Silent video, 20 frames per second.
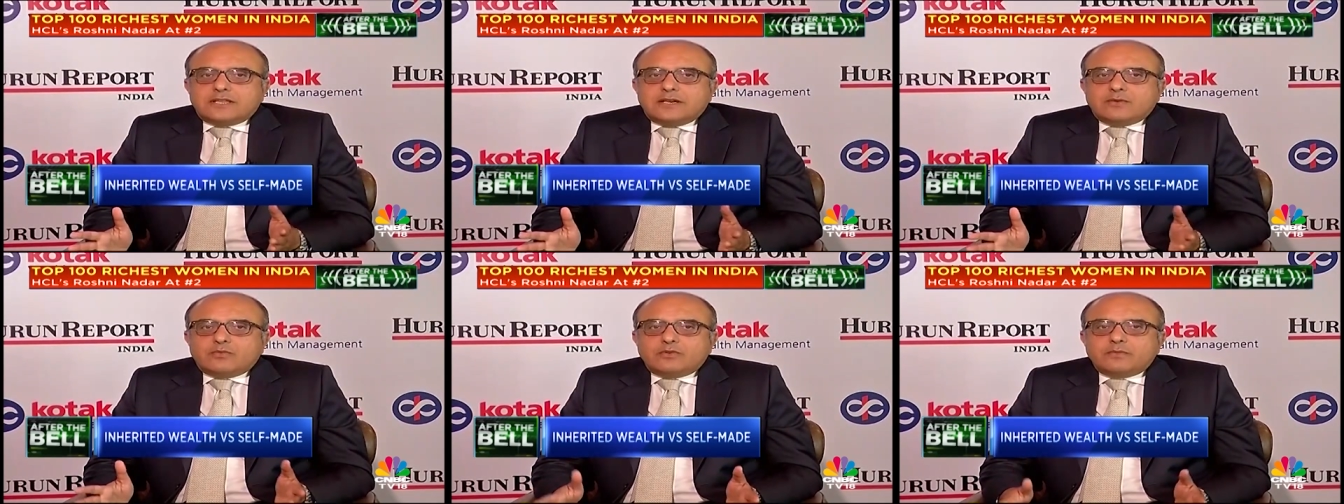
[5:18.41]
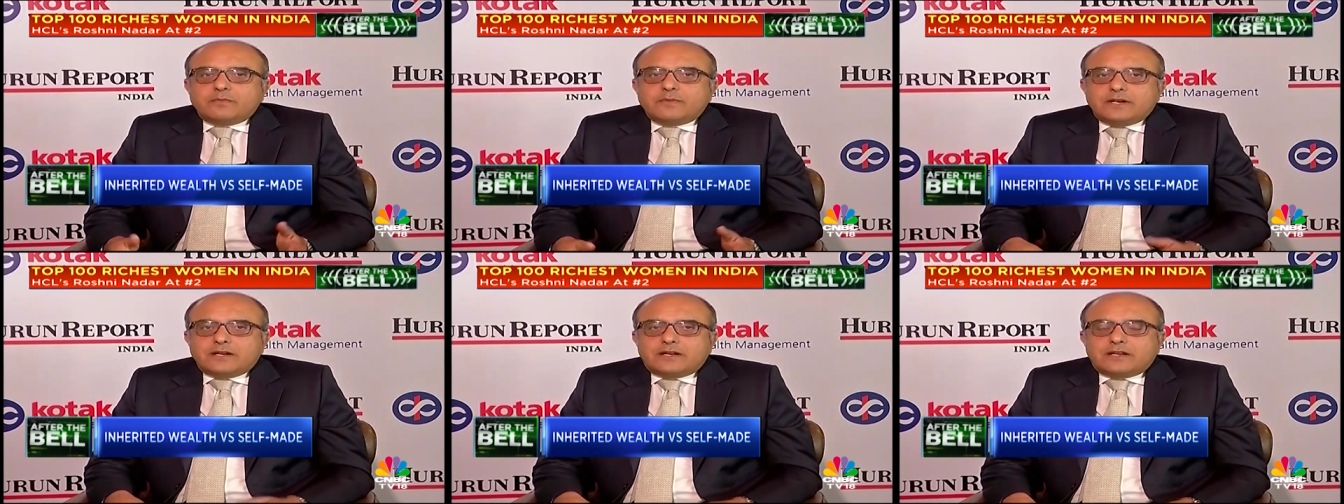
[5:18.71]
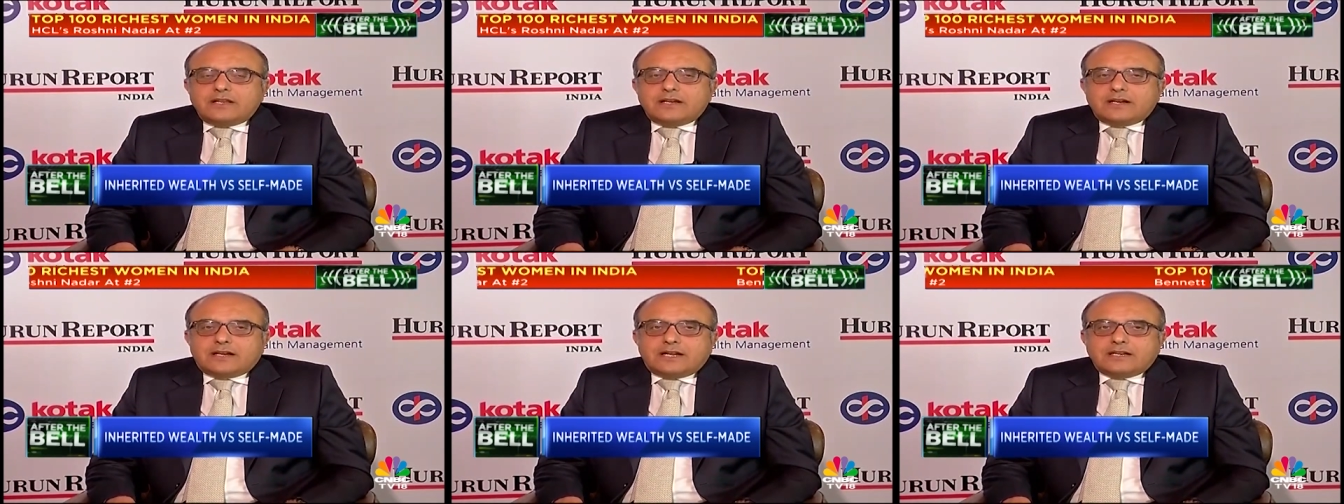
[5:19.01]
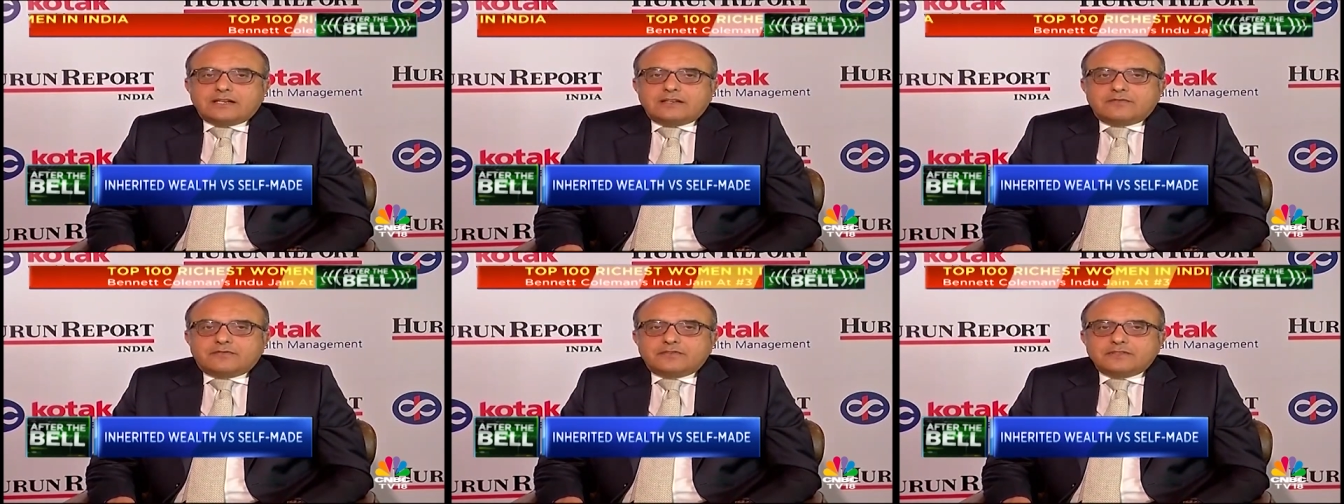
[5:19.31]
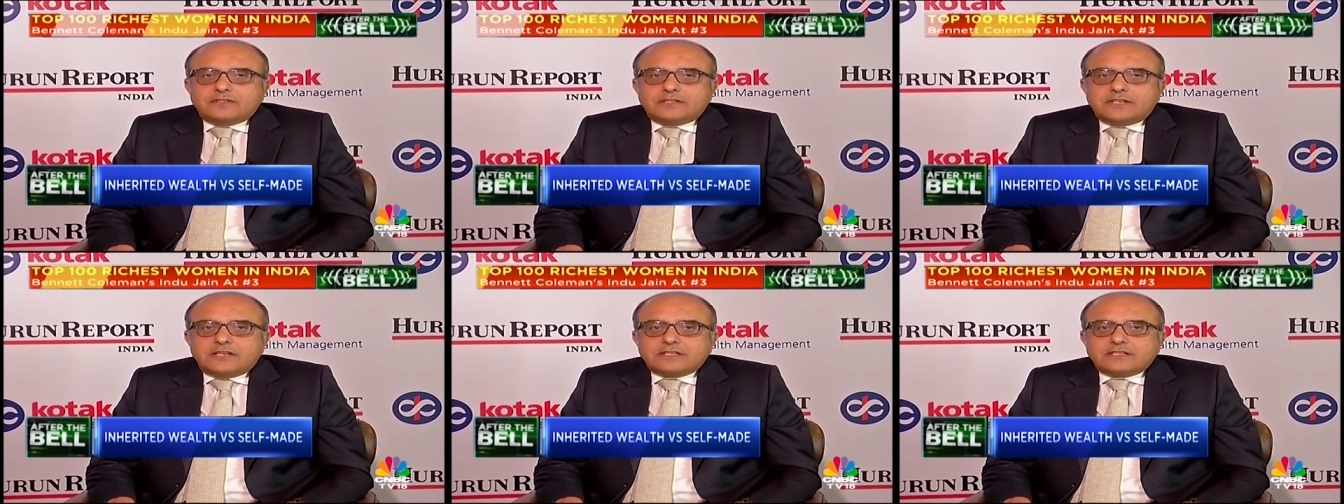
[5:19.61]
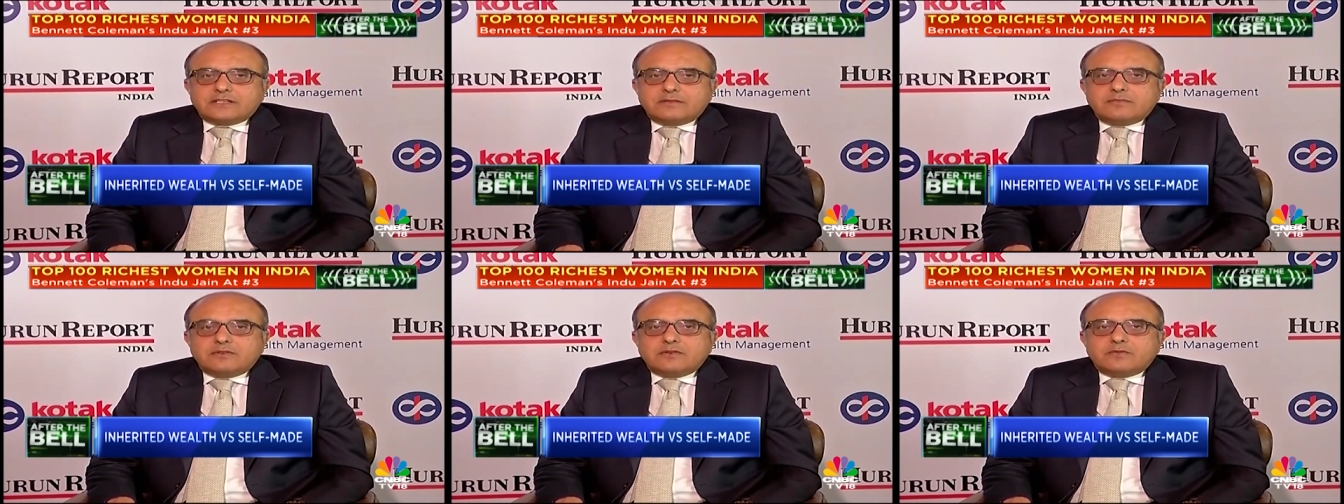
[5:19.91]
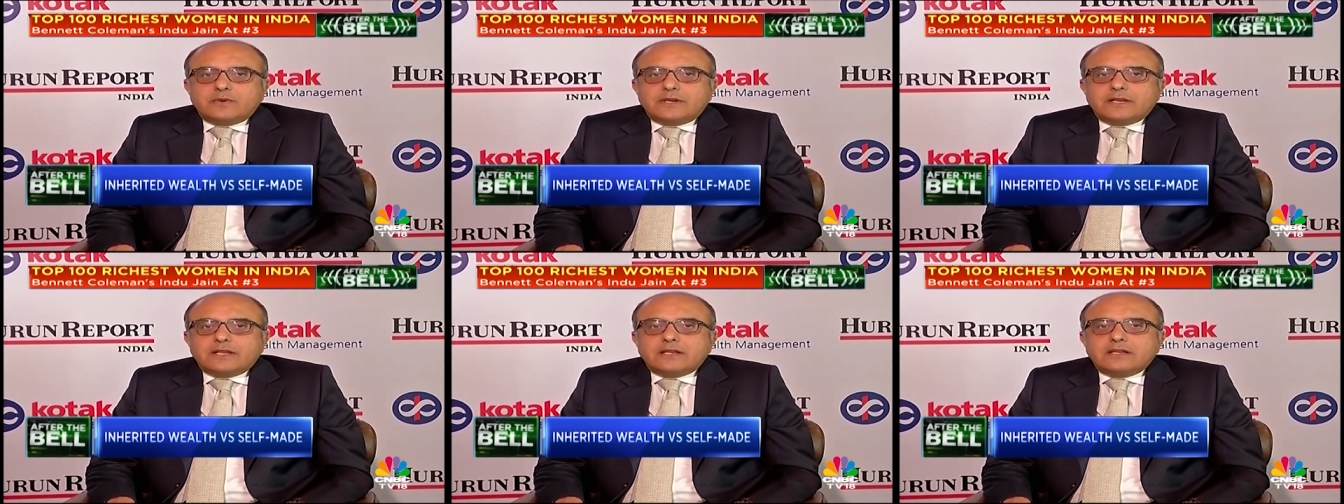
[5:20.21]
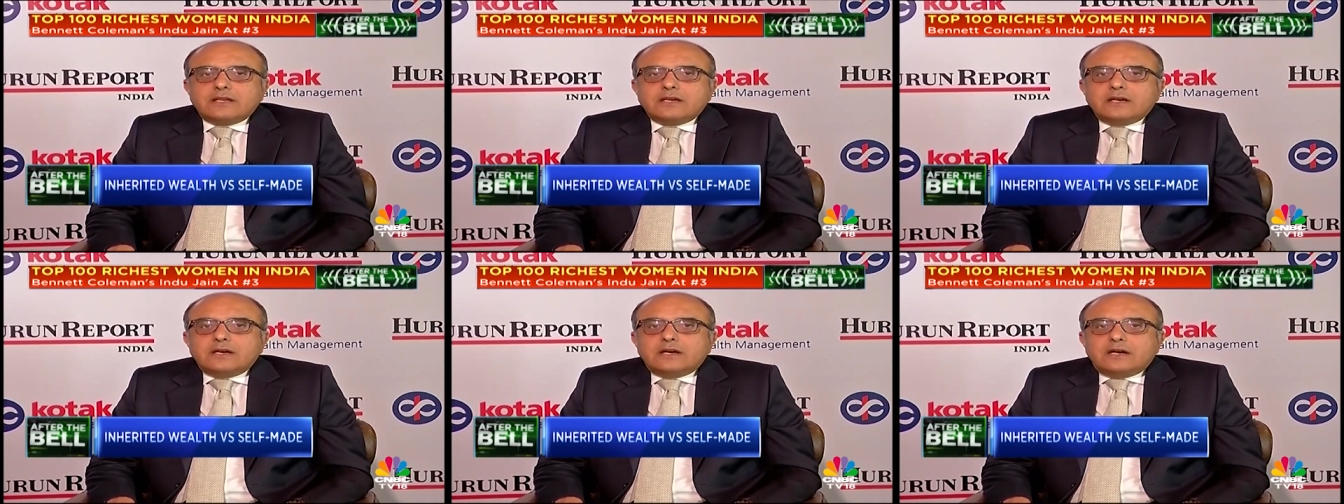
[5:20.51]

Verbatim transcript: there would be a clear-cut differentiation between